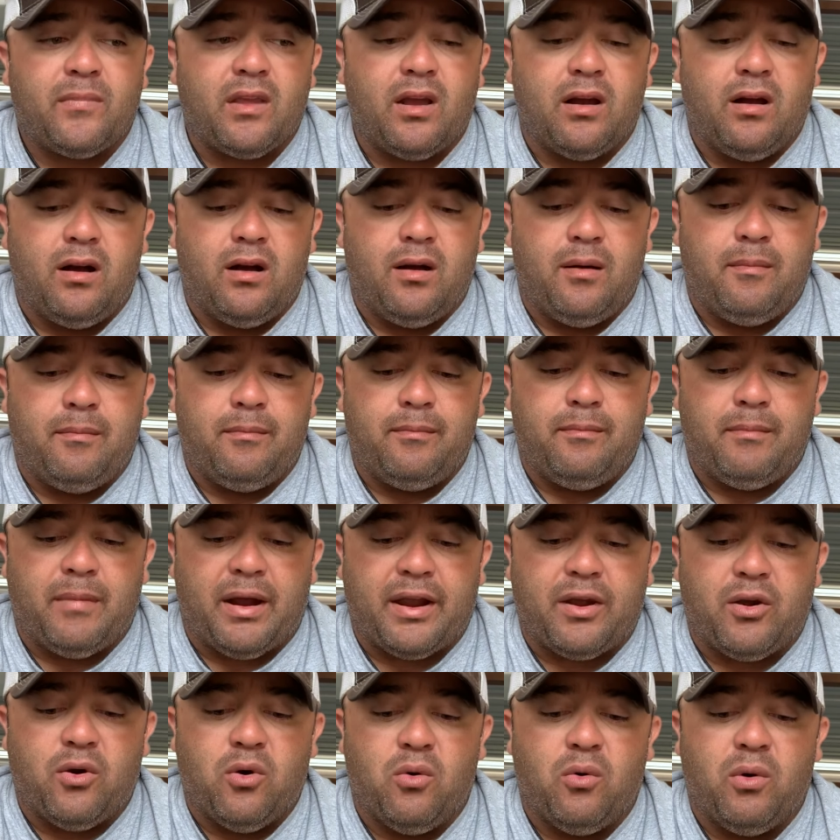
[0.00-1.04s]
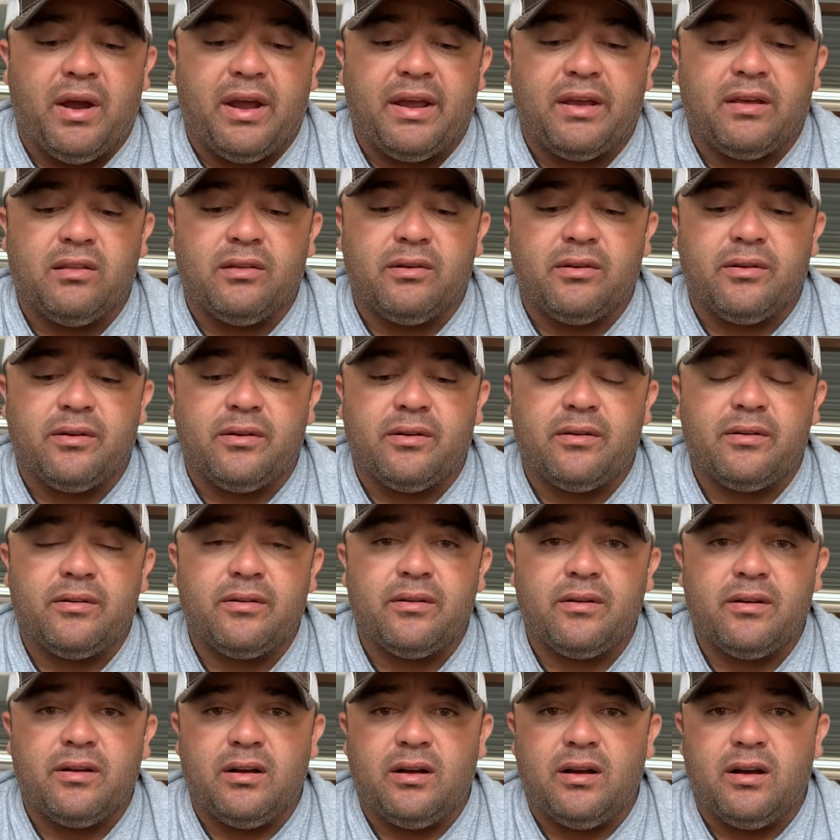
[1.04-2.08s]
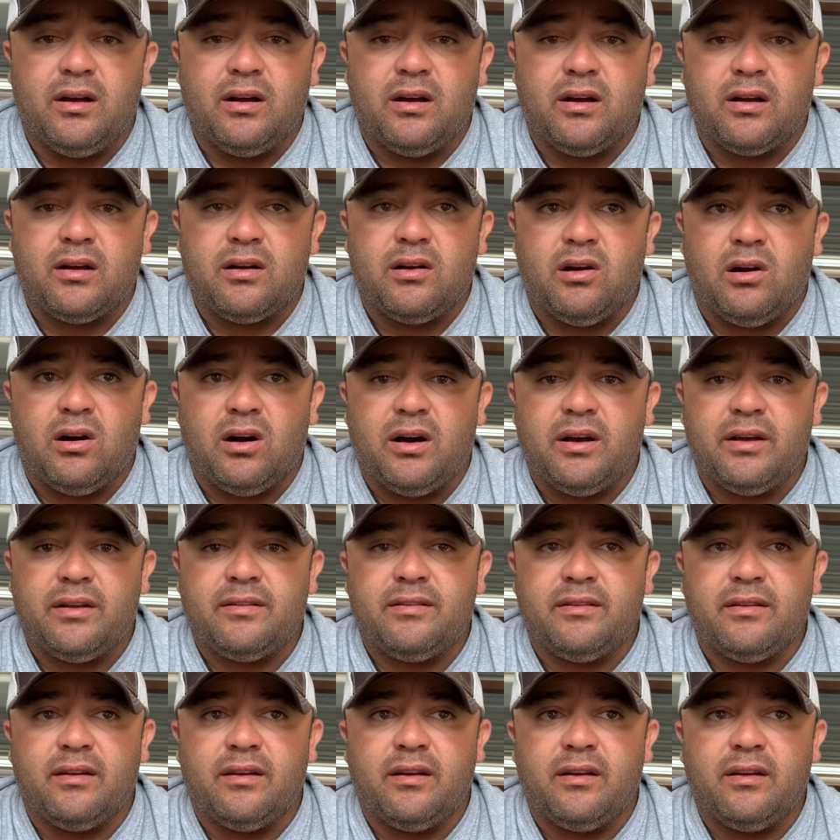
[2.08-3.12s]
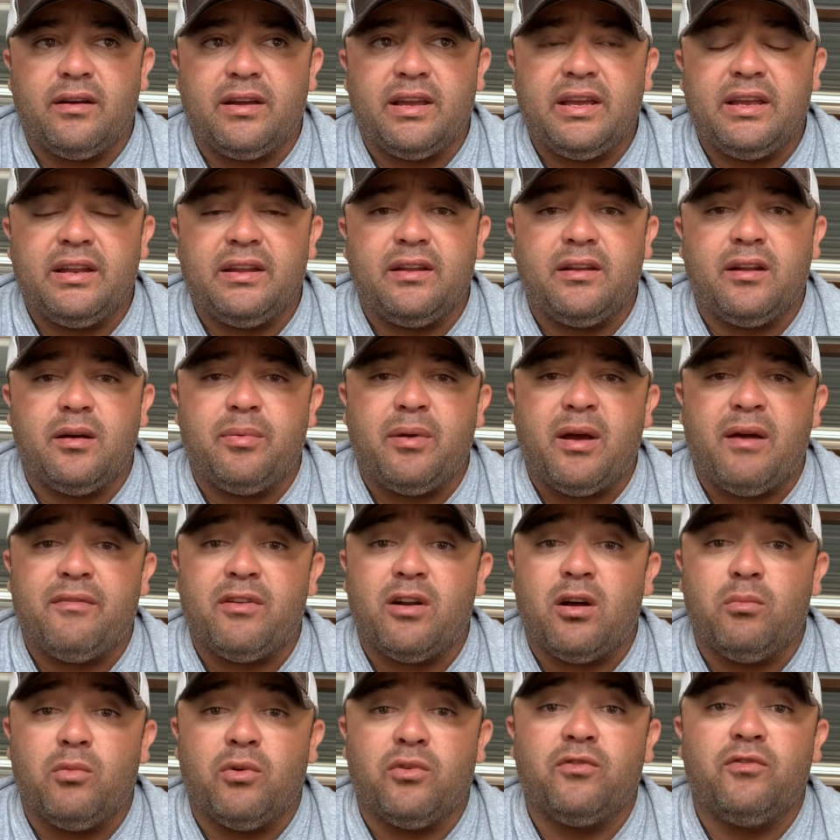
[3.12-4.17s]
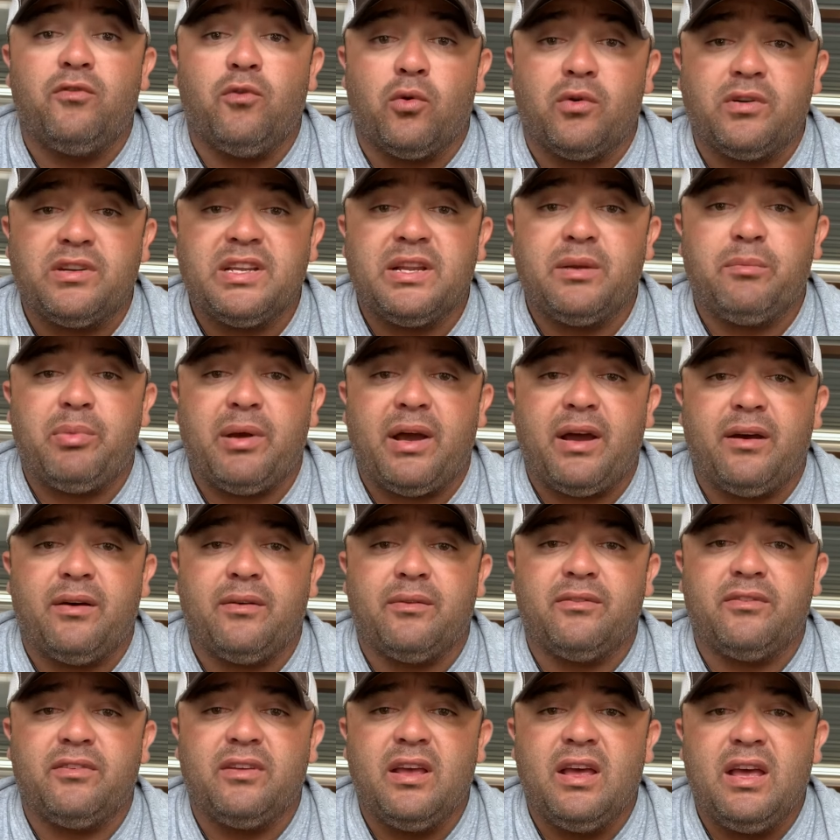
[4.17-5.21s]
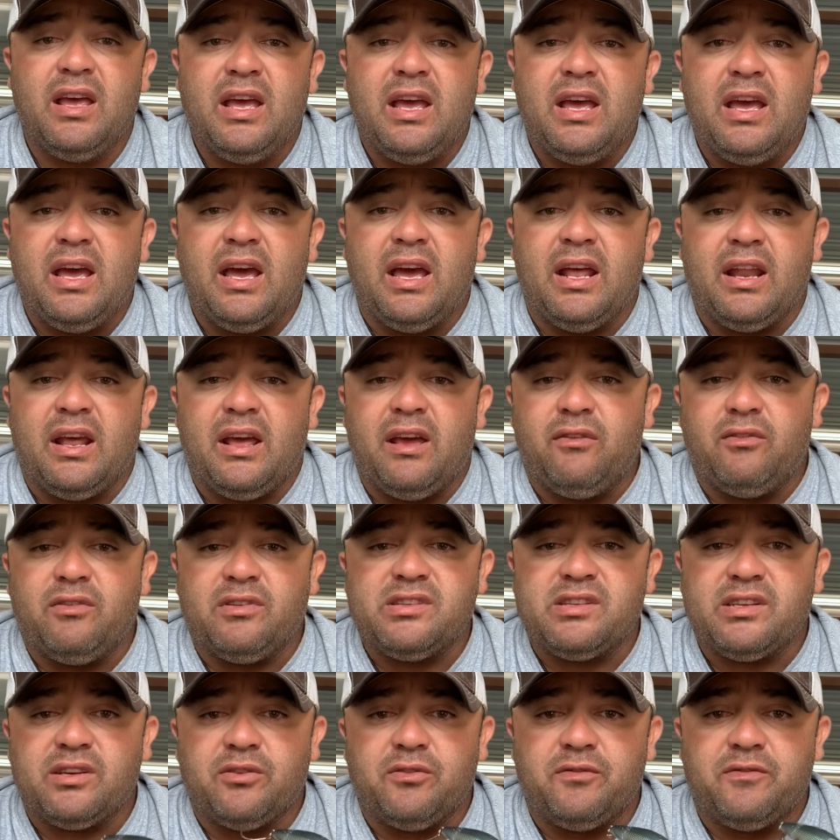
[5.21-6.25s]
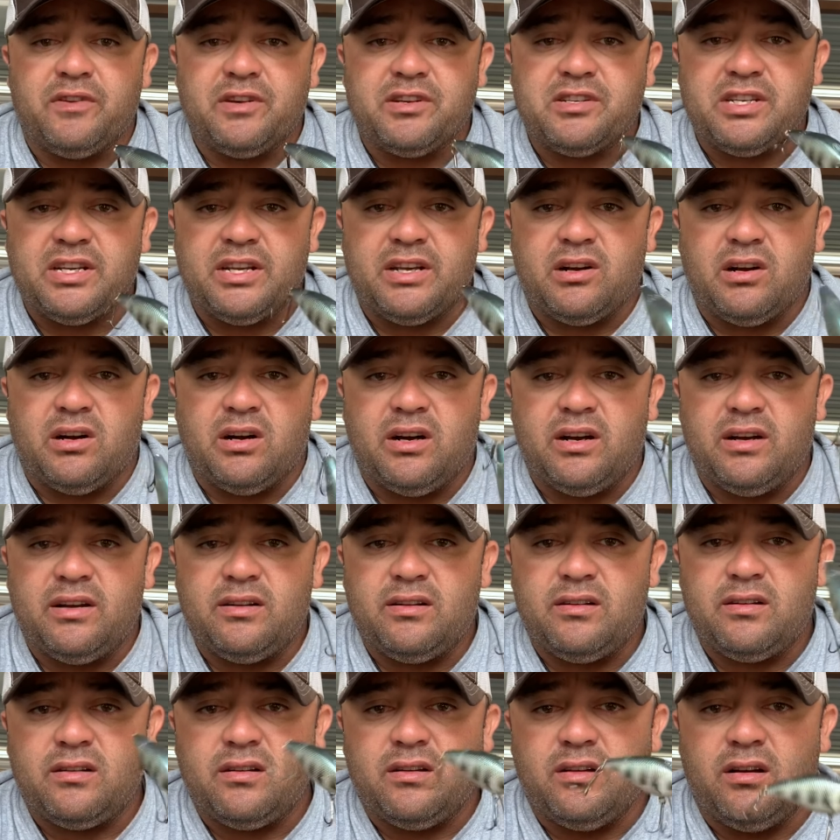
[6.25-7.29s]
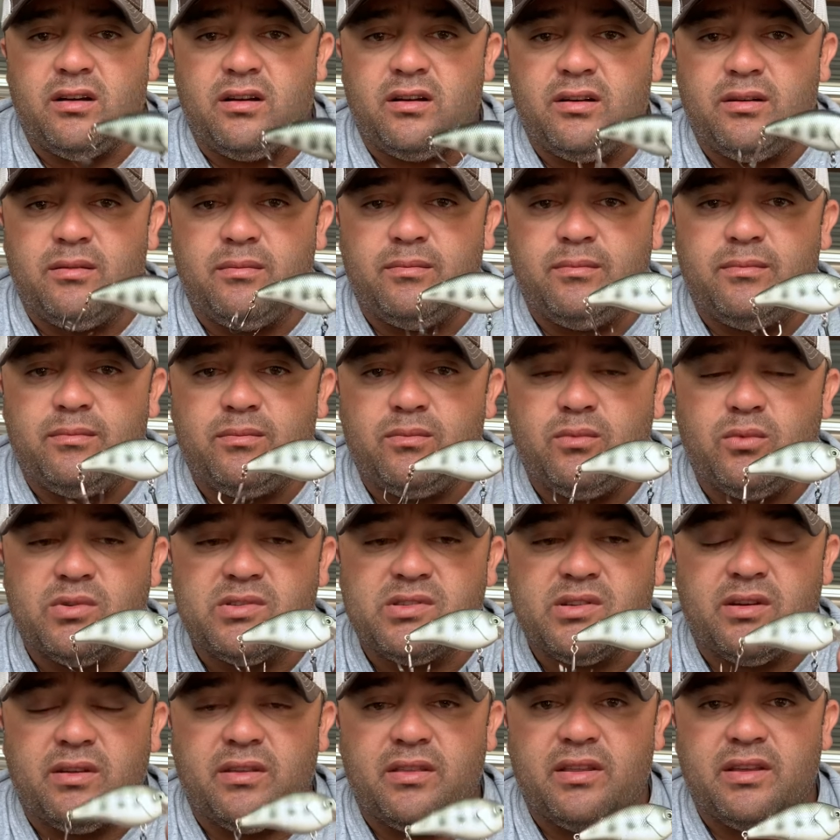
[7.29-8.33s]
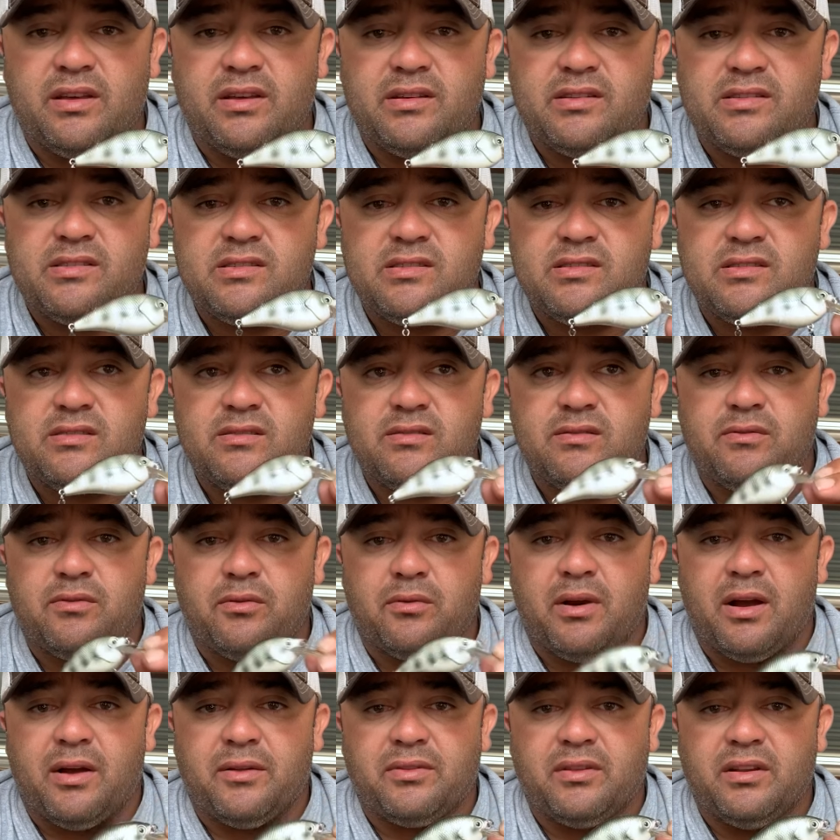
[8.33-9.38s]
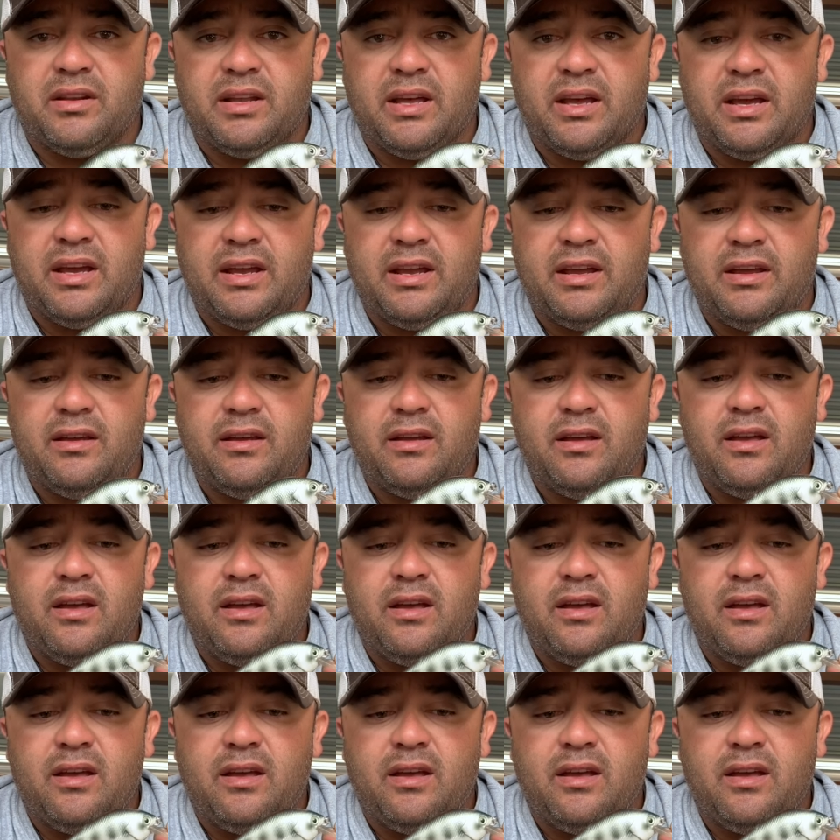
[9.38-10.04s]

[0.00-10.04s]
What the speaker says: My co-angler caught, he ended up having almost 14 pounds, and every single fish he caught was on this throughout the day.